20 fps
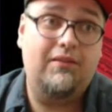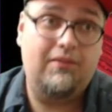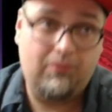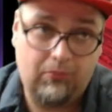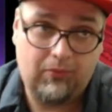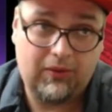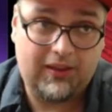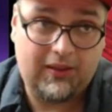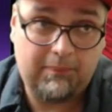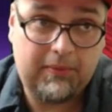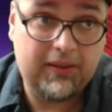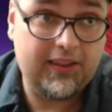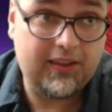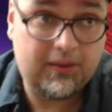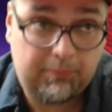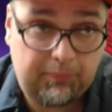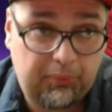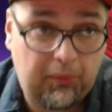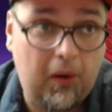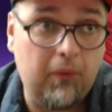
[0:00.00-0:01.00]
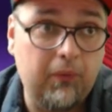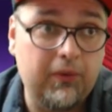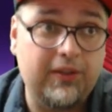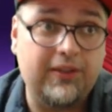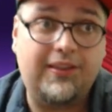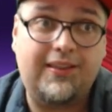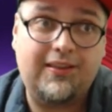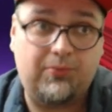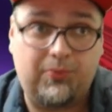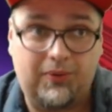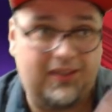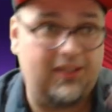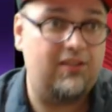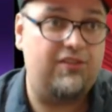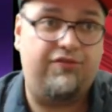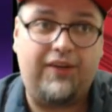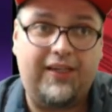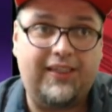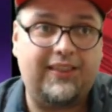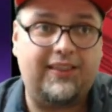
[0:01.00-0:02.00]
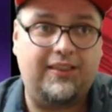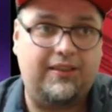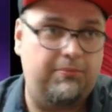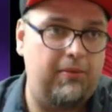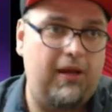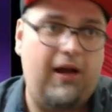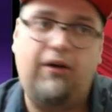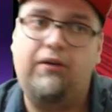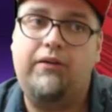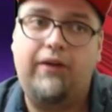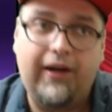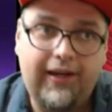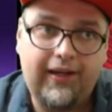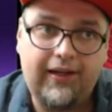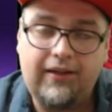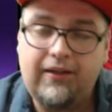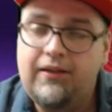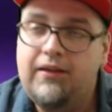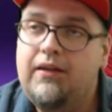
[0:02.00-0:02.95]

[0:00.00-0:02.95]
what the biggest pro is is what the device is about, right?